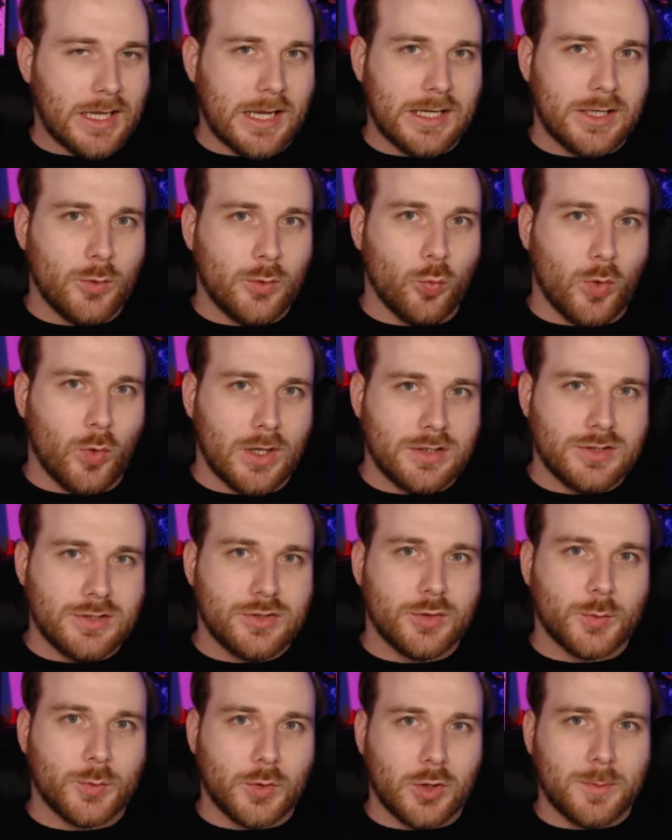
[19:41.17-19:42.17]
Any ones
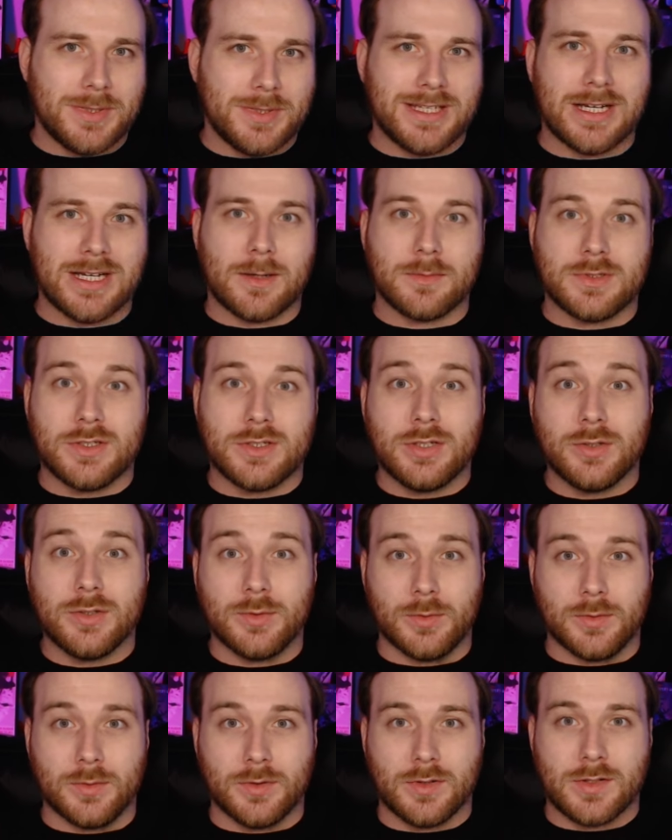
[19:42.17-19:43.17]
you roll become
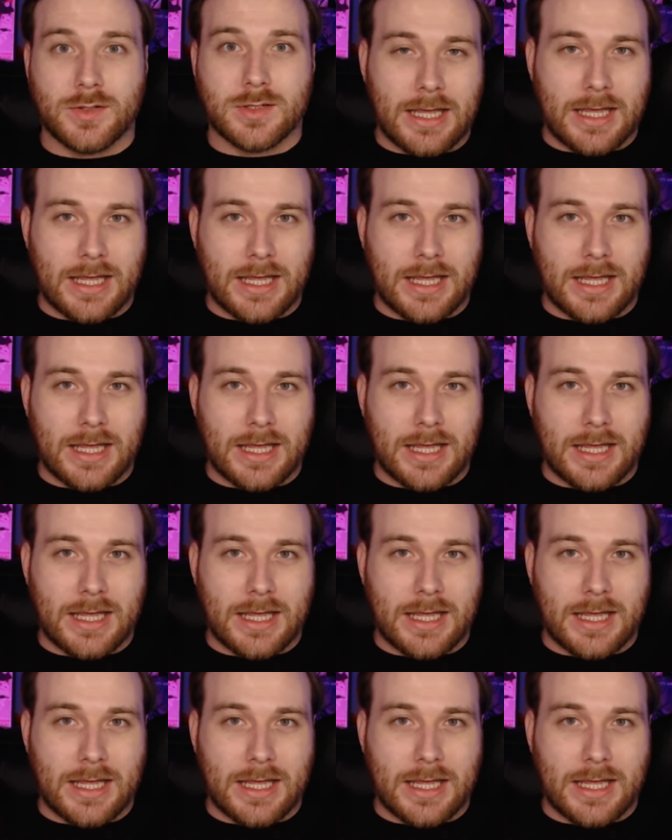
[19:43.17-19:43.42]
2s,